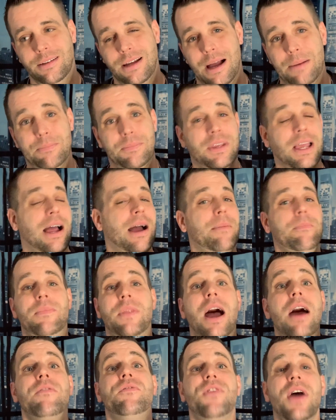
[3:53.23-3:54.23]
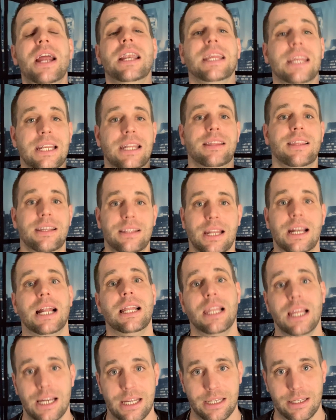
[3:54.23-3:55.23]
I'm, I'm not finding anything that I
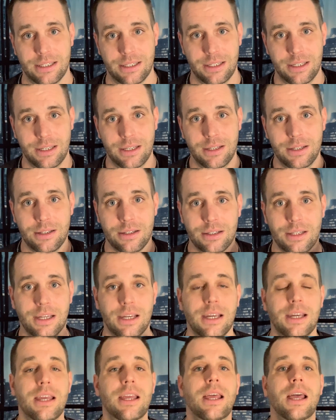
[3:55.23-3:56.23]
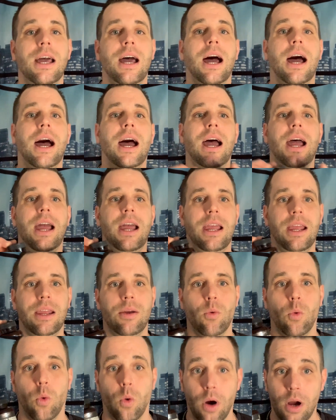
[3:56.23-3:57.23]
like, okay? I
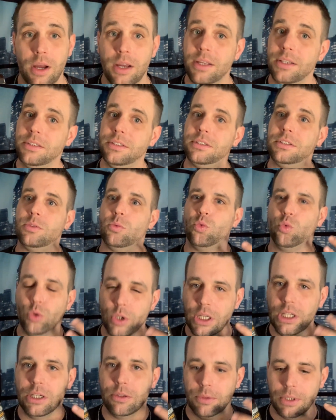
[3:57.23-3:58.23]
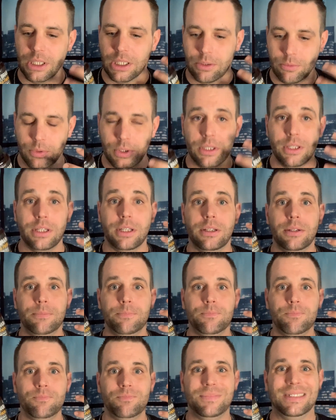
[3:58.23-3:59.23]
was really, really, really
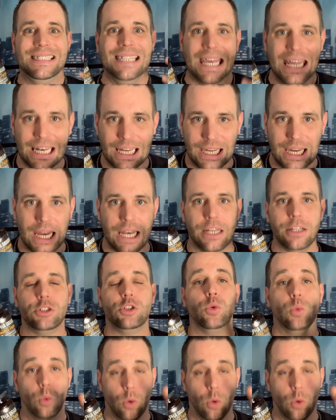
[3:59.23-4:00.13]
dedicated to